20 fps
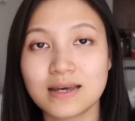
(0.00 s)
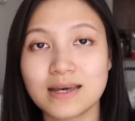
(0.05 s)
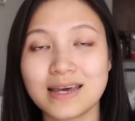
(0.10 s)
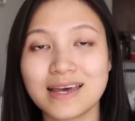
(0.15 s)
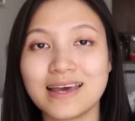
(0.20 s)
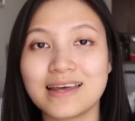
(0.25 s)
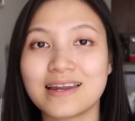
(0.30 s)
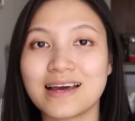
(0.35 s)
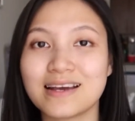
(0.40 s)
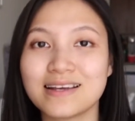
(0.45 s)

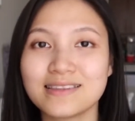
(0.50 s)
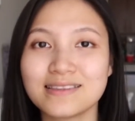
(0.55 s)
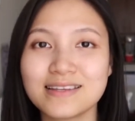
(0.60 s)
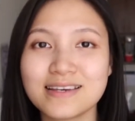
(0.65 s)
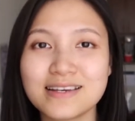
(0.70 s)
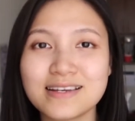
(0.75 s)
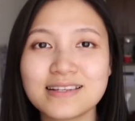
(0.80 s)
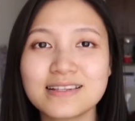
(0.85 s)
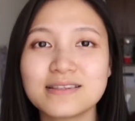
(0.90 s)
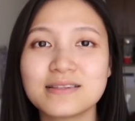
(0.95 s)
And I
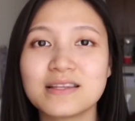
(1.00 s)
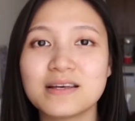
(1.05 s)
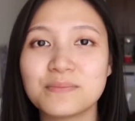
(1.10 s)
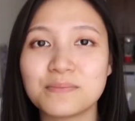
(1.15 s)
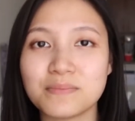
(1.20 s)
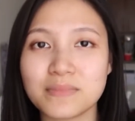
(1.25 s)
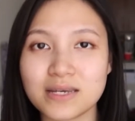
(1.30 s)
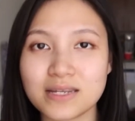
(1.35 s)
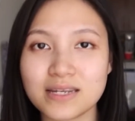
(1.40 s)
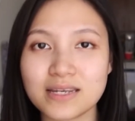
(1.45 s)
think the
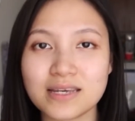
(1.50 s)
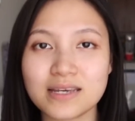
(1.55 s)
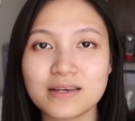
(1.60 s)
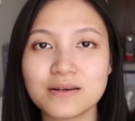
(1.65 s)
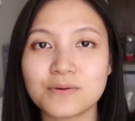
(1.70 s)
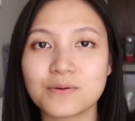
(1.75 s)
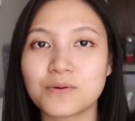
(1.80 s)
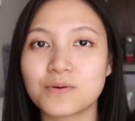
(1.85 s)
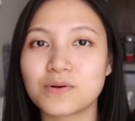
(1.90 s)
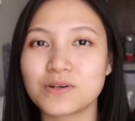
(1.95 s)
mini
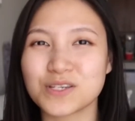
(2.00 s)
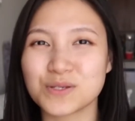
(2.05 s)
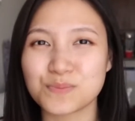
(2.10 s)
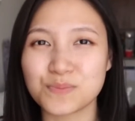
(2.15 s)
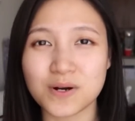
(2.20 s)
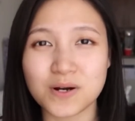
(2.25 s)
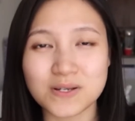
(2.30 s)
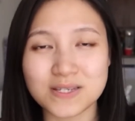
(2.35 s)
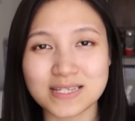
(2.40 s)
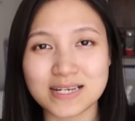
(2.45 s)
or
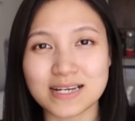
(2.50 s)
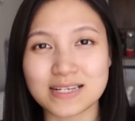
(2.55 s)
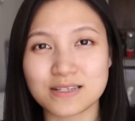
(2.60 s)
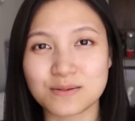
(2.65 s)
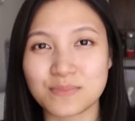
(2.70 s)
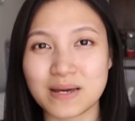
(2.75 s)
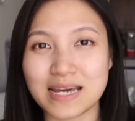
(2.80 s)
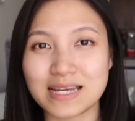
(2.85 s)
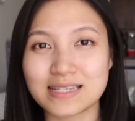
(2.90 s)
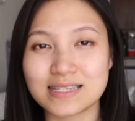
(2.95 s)
small size
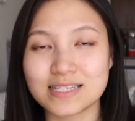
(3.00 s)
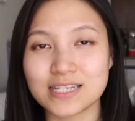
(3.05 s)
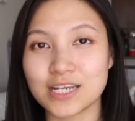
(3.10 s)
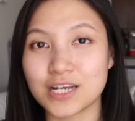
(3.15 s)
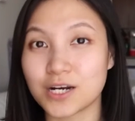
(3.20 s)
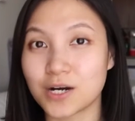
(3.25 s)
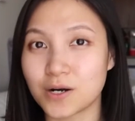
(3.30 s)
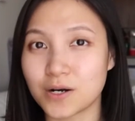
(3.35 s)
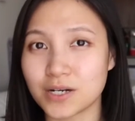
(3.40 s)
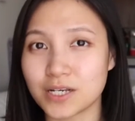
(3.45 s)
of painting
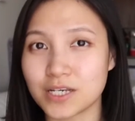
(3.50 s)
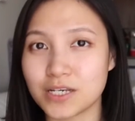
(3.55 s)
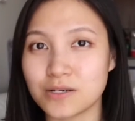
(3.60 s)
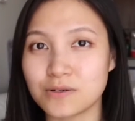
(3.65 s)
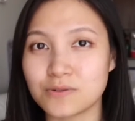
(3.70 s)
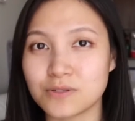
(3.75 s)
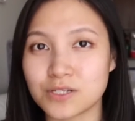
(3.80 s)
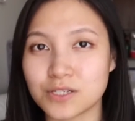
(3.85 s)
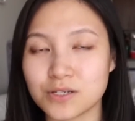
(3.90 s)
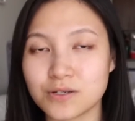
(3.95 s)
are
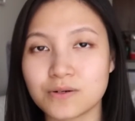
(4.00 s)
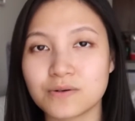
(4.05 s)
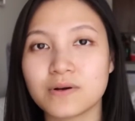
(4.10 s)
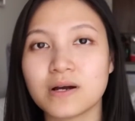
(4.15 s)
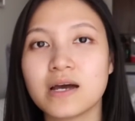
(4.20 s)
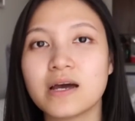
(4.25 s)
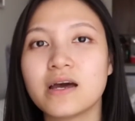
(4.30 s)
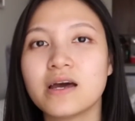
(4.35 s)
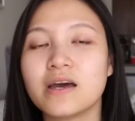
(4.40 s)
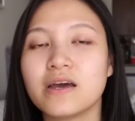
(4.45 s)
cute too.
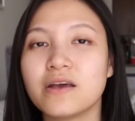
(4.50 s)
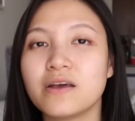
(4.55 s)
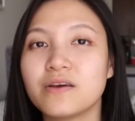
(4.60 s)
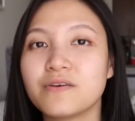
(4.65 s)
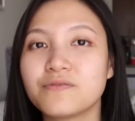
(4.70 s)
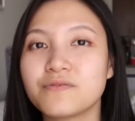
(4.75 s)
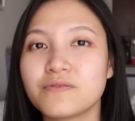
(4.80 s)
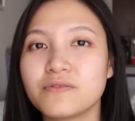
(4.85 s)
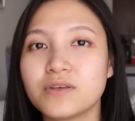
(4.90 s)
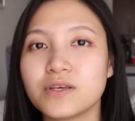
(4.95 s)

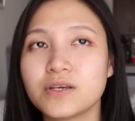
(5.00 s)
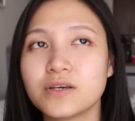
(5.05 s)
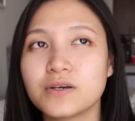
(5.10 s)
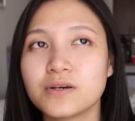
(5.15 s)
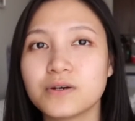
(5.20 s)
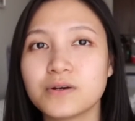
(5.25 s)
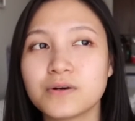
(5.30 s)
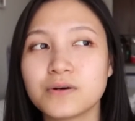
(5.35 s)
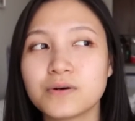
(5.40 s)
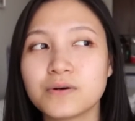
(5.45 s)
If
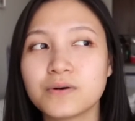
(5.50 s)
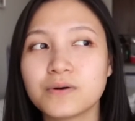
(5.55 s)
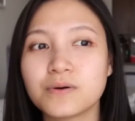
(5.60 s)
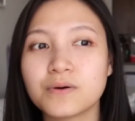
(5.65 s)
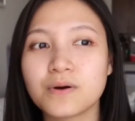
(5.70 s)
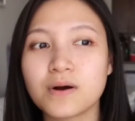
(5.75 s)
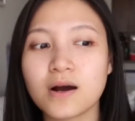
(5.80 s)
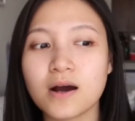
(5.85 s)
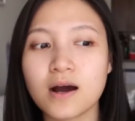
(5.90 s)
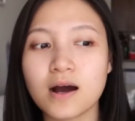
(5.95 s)

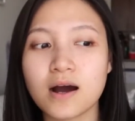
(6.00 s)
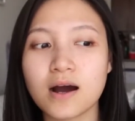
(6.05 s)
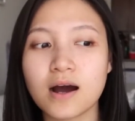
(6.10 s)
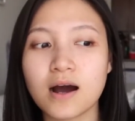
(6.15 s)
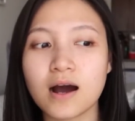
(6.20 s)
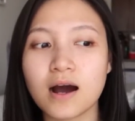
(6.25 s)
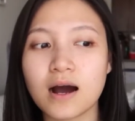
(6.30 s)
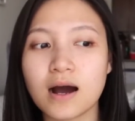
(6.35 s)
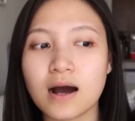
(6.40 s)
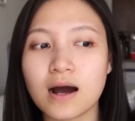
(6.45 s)
you
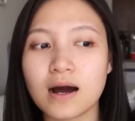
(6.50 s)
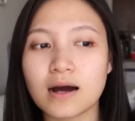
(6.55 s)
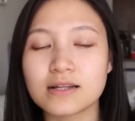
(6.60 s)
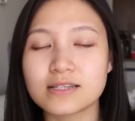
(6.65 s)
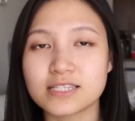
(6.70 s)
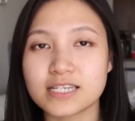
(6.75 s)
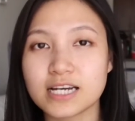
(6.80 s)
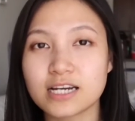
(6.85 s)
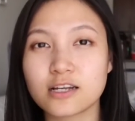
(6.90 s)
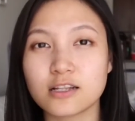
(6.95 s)

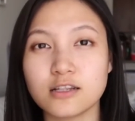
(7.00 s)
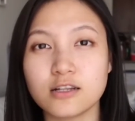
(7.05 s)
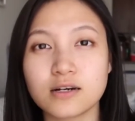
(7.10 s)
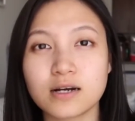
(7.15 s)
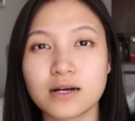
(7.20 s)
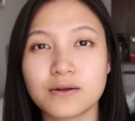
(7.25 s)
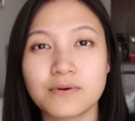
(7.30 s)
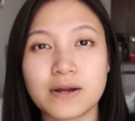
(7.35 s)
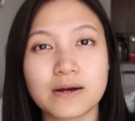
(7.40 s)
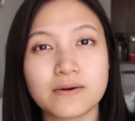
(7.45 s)
take a look
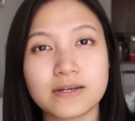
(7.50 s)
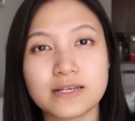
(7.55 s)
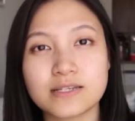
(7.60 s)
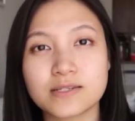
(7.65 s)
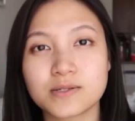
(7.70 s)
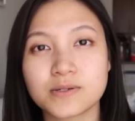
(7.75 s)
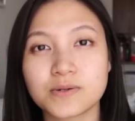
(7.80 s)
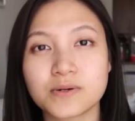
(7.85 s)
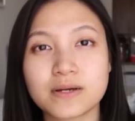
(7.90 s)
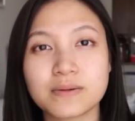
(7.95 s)
around
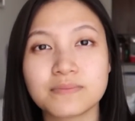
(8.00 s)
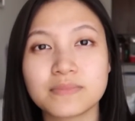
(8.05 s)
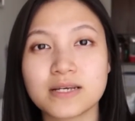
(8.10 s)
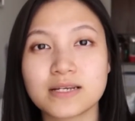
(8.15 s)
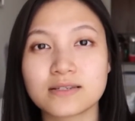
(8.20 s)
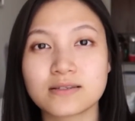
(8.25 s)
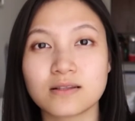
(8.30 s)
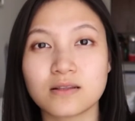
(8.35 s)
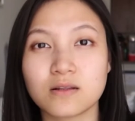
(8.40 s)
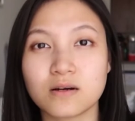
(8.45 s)
Instagram,
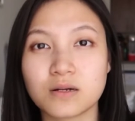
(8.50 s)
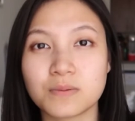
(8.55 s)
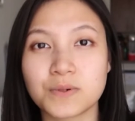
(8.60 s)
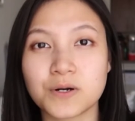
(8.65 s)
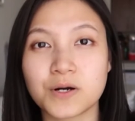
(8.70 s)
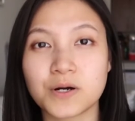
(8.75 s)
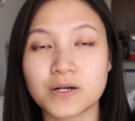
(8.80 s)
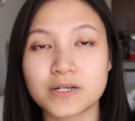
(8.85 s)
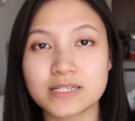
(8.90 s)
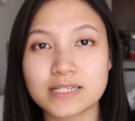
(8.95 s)
there's a lot of
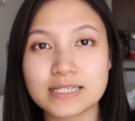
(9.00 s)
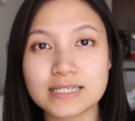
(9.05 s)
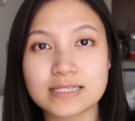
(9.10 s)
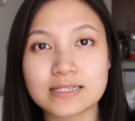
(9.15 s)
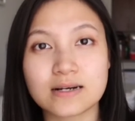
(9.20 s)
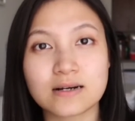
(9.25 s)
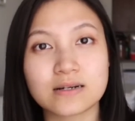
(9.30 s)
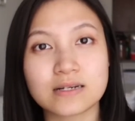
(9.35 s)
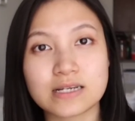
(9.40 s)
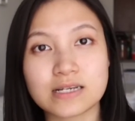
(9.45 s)
artists
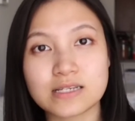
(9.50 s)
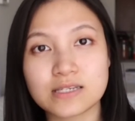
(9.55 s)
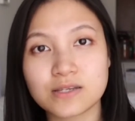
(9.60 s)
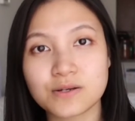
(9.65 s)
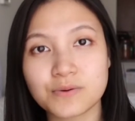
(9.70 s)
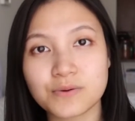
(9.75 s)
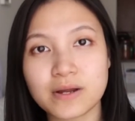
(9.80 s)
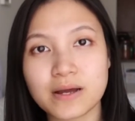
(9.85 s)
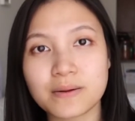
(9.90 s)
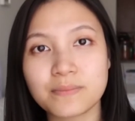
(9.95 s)
on
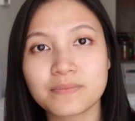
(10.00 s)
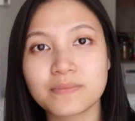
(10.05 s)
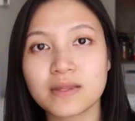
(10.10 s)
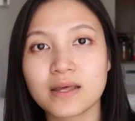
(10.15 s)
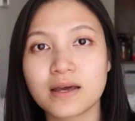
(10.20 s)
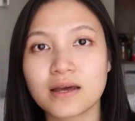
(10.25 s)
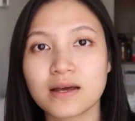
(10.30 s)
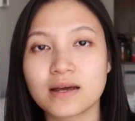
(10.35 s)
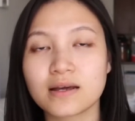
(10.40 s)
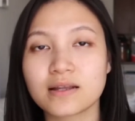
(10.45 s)
Instagram.
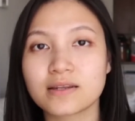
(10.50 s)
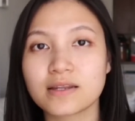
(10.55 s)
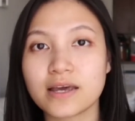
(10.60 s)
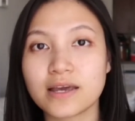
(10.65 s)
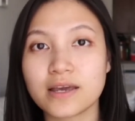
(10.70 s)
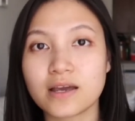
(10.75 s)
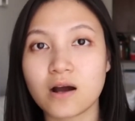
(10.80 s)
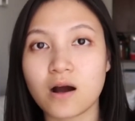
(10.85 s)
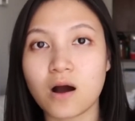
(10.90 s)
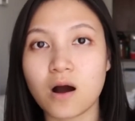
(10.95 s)

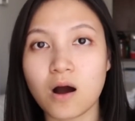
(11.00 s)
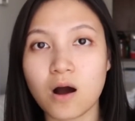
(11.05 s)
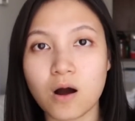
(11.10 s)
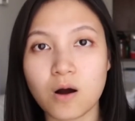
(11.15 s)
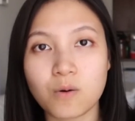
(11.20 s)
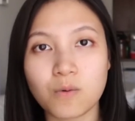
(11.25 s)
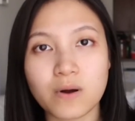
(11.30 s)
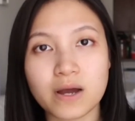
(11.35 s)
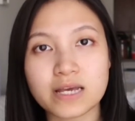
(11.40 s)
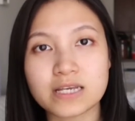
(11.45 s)
They
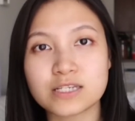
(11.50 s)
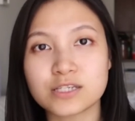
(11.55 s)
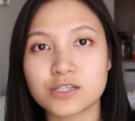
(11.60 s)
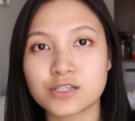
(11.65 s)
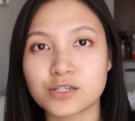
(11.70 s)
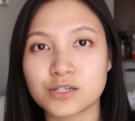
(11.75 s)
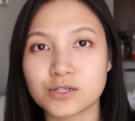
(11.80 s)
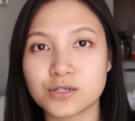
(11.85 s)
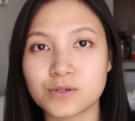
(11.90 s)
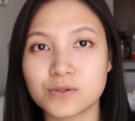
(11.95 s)
always
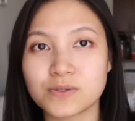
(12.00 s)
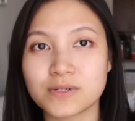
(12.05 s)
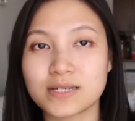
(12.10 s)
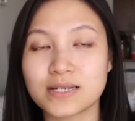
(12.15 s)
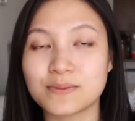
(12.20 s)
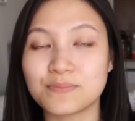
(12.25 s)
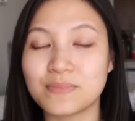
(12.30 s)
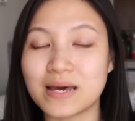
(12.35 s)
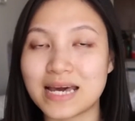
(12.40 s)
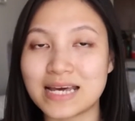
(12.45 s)
do
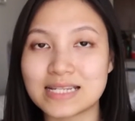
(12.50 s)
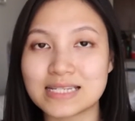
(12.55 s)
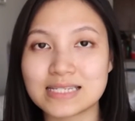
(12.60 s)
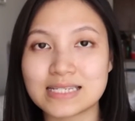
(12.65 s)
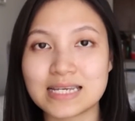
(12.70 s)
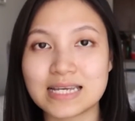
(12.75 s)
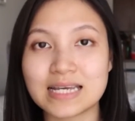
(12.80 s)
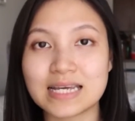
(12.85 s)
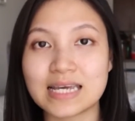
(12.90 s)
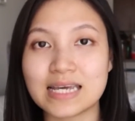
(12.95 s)
the
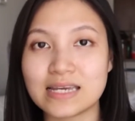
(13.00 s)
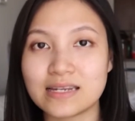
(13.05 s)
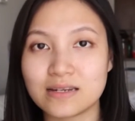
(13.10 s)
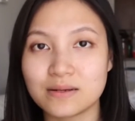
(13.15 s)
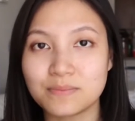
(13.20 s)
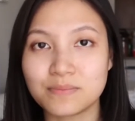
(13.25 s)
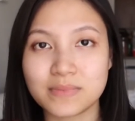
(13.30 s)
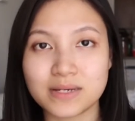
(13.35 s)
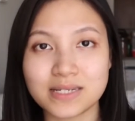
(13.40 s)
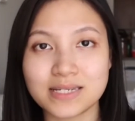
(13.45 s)
painting in a
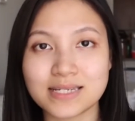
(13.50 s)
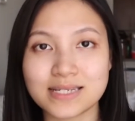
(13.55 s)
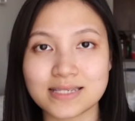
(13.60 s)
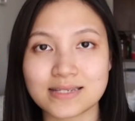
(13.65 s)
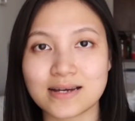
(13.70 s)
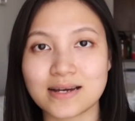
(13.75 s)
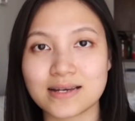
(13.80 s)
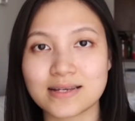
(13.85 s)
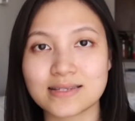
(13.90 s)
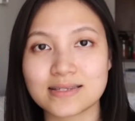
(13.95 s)
mini
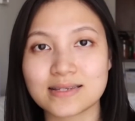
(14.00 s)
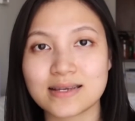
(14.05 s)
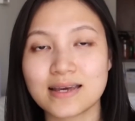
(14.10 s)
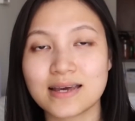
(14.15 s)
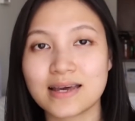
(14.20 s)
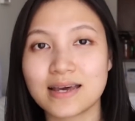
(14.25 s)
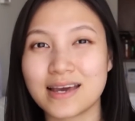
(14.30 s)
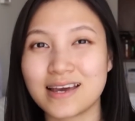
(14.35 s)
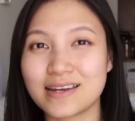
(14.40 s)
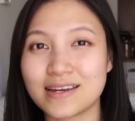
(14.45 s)
size,
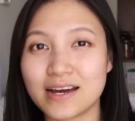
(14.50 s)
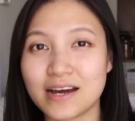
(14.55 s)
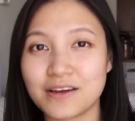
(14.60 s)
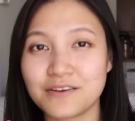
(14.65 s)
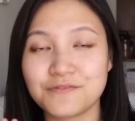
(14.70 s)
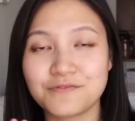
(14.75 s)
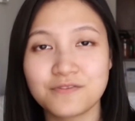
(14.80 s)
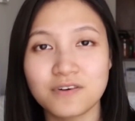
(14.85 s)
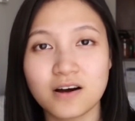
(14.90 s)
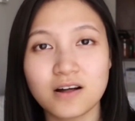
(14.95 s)
and I
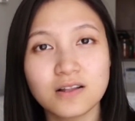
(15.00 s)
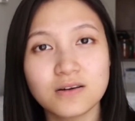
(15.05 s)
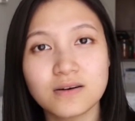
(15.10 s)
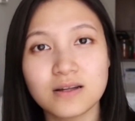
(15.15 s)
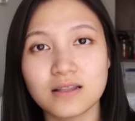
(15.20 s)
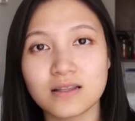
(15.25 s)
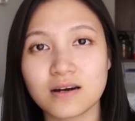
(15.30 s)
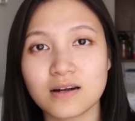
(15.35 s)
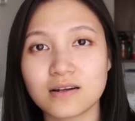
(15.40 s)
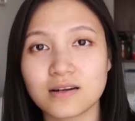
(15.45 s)
follow
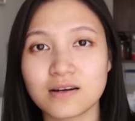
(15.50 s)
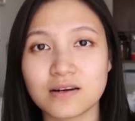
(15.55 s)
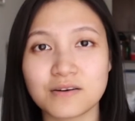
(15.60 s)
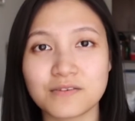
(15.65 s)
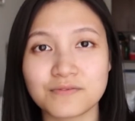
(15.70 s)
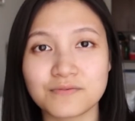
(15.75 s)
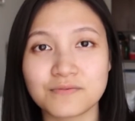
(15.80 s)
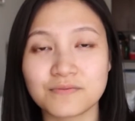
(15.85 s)
a lot of